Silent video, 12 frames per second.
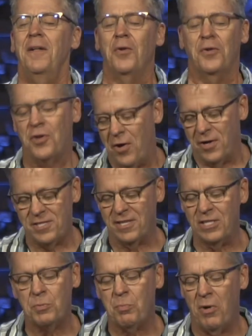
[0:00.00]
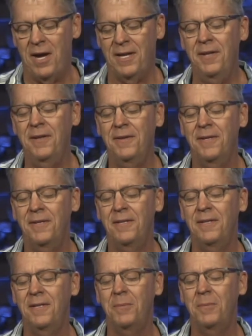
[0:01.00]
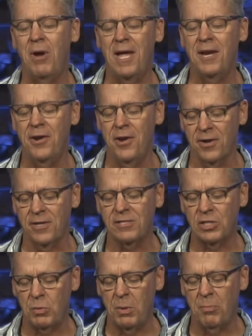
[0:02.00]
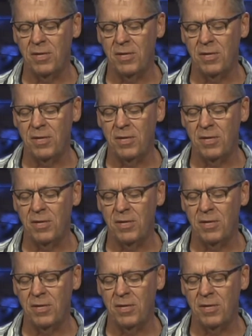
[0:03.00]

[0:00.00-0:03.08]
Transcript: Lord, guard us against pride. Pride and arrogance is what